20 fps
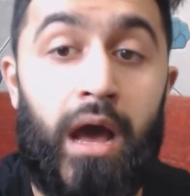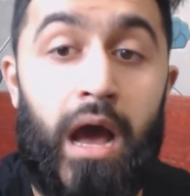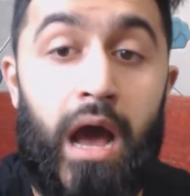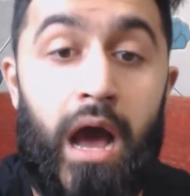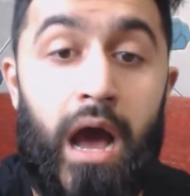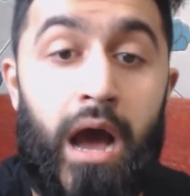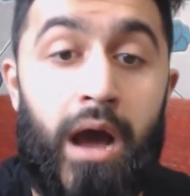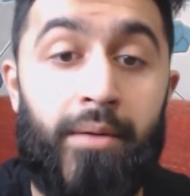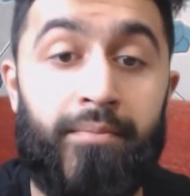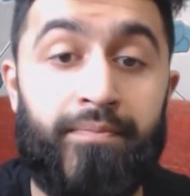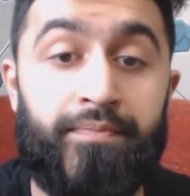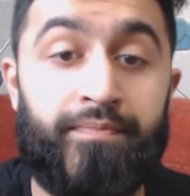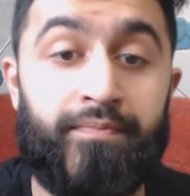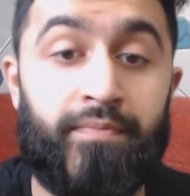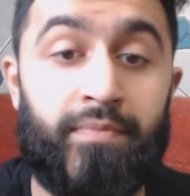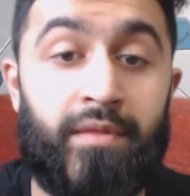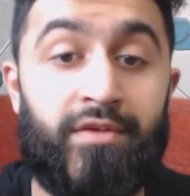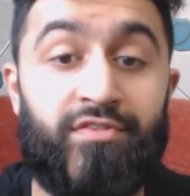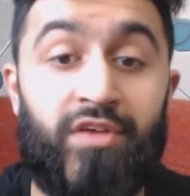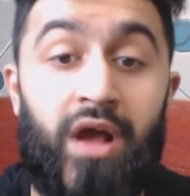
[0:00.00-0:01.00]
Um,
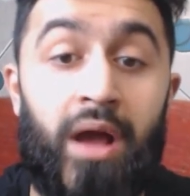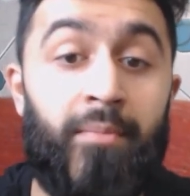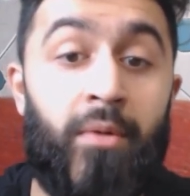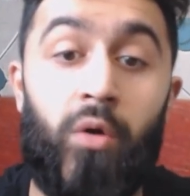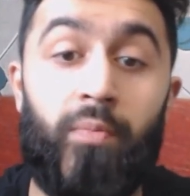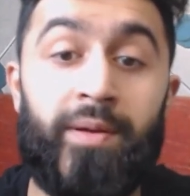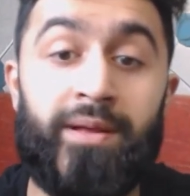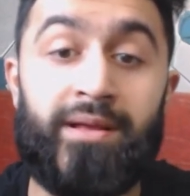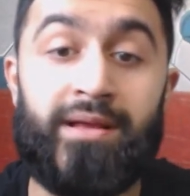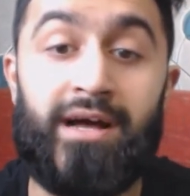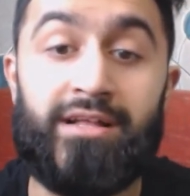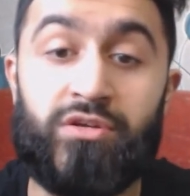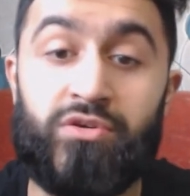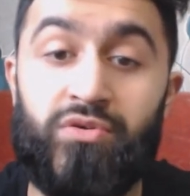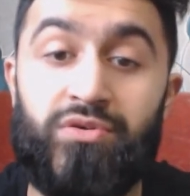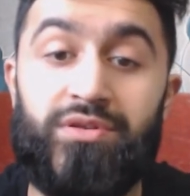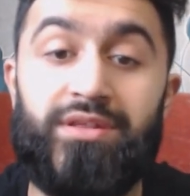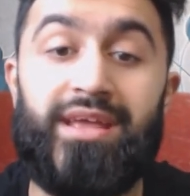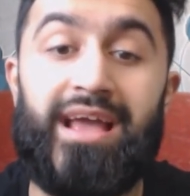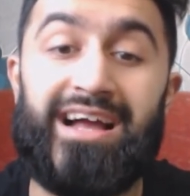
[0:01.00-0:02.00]
so I'm hoping
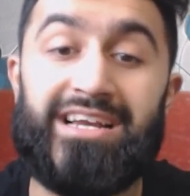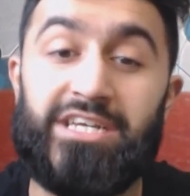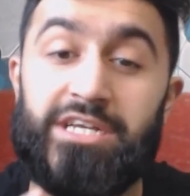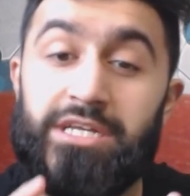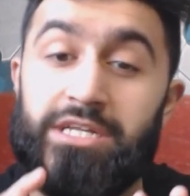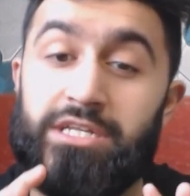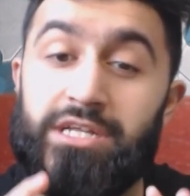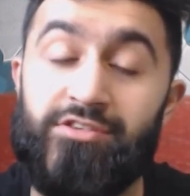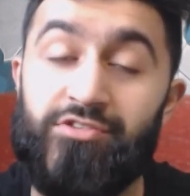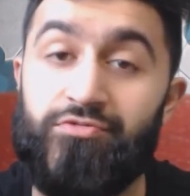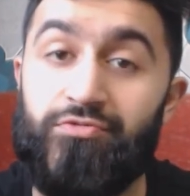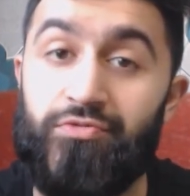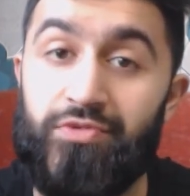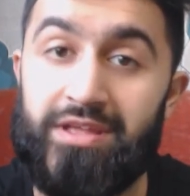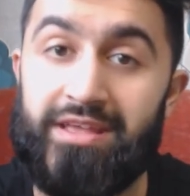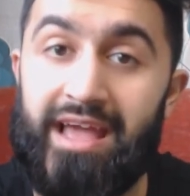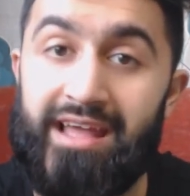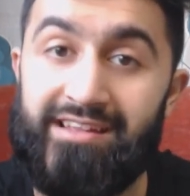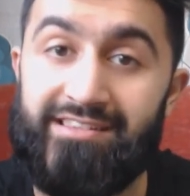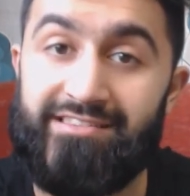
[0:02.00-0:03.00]
Katakuri actually does
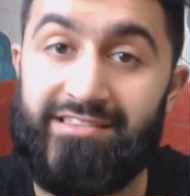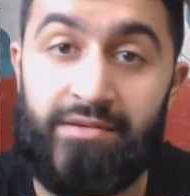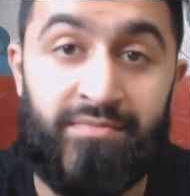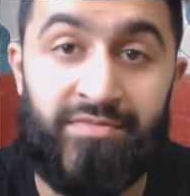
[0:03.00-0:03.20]
regain